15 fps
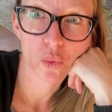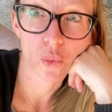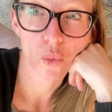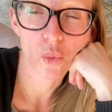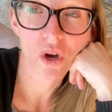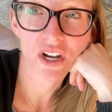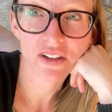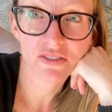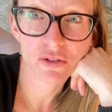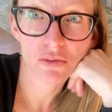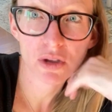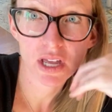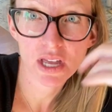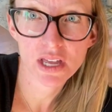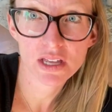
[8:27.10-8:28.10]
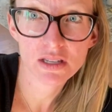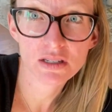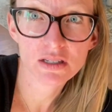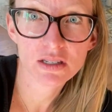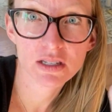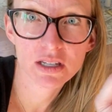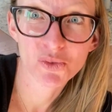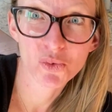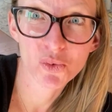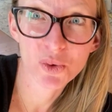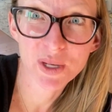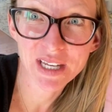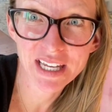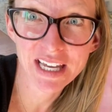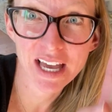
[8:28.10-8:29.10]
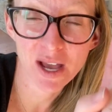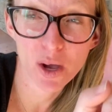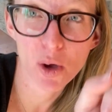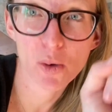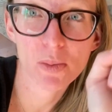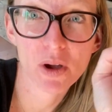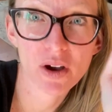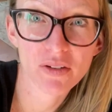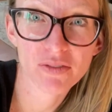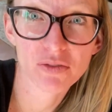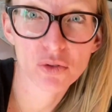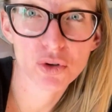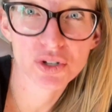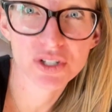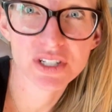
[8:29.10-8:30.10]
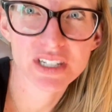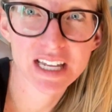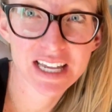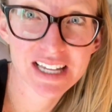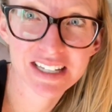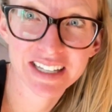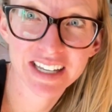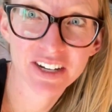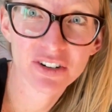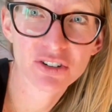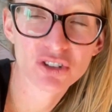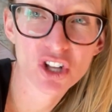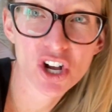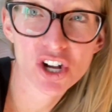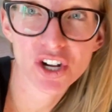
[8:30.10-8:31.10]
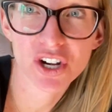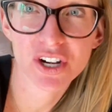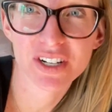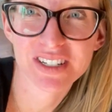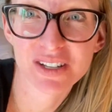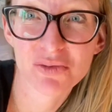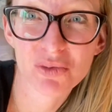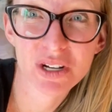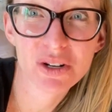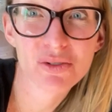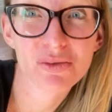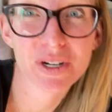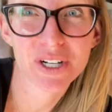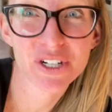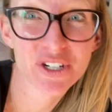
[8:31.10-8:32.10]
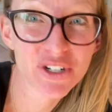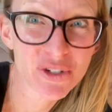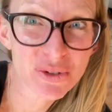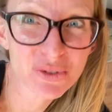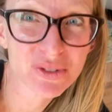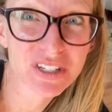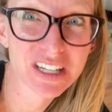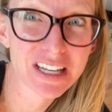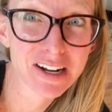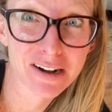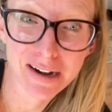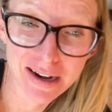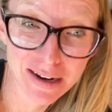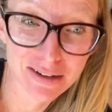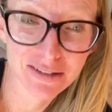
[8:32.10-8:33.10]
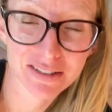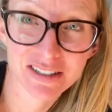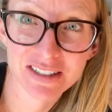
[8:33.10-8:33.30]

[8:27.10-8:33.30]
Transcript: One of the ways we help our floor stay cleaner longer is that we don't wear shoes in our house.